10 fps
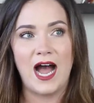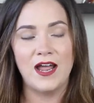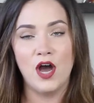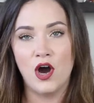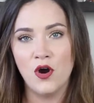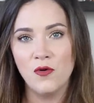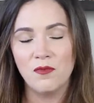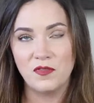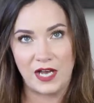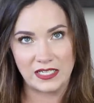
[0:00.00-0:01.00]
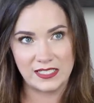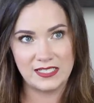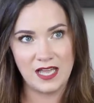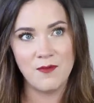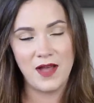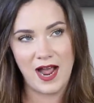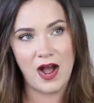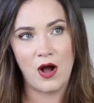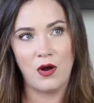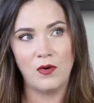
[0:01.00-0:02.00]
I hope that
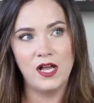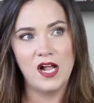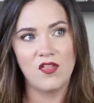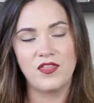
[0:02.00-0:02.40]
somehow